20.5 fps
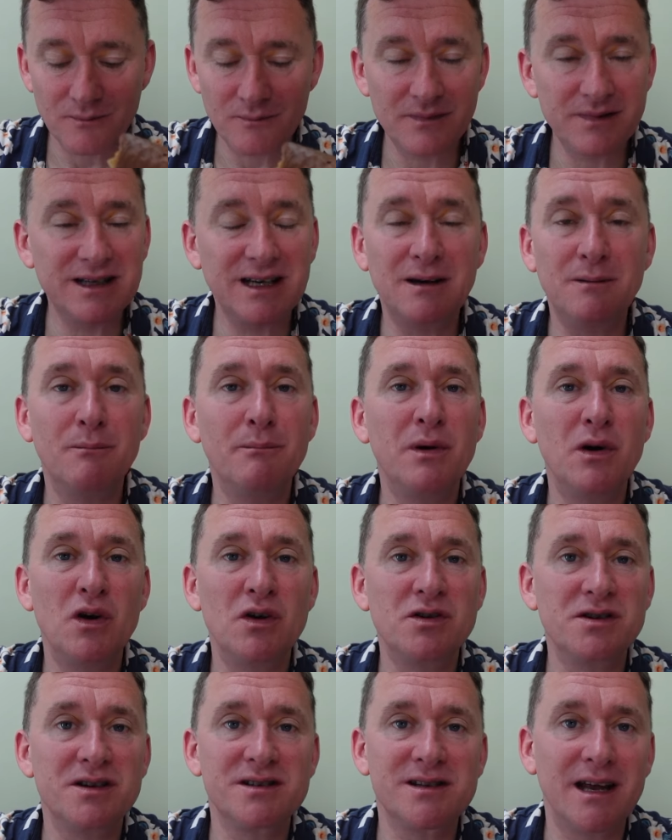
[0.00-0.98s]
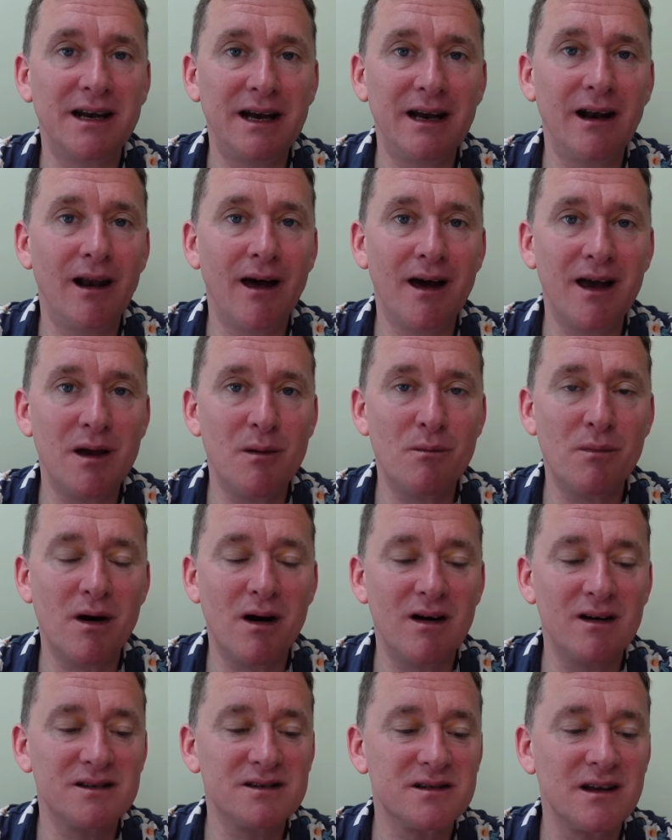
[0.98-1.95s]
didn't purchase any Lion
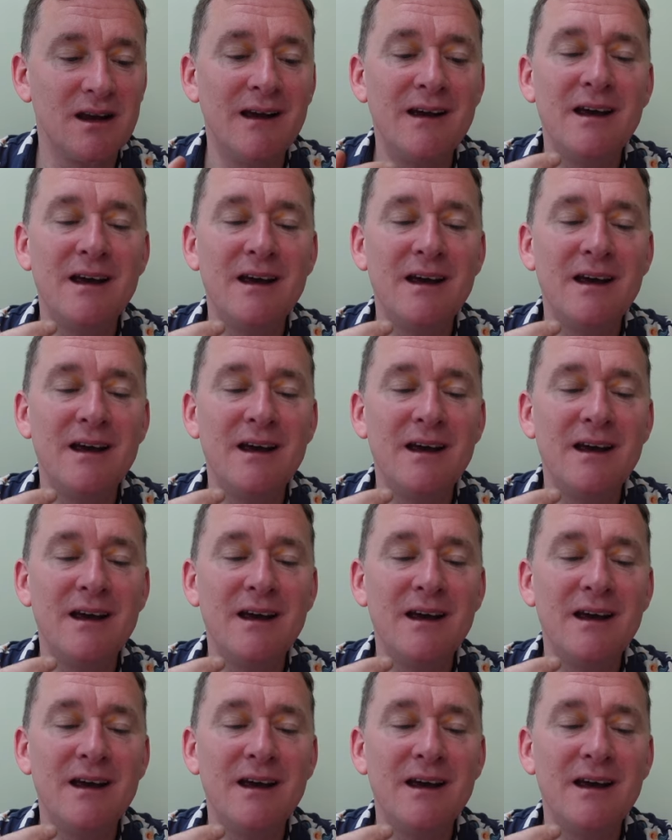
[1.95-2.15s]
bars.